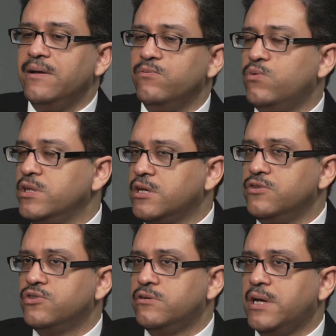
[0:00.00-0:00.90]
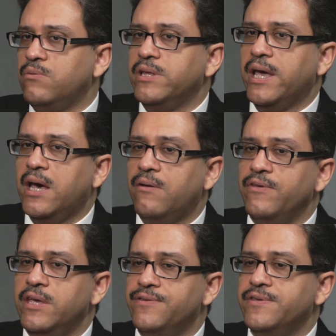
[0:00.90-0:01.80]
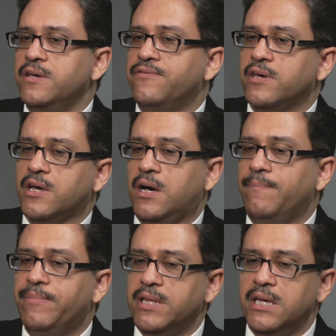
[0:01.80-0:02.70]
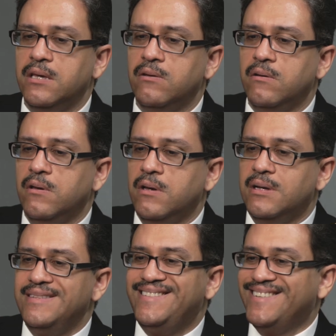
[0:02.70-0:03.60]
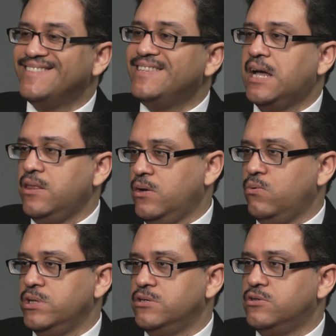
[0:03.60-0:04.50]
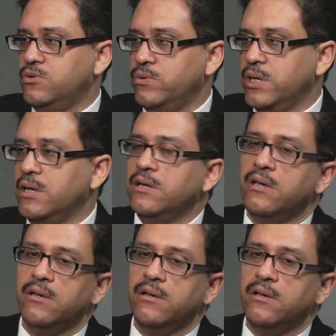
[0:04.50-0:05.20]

One concern I would have is if the company does not know what it's doing.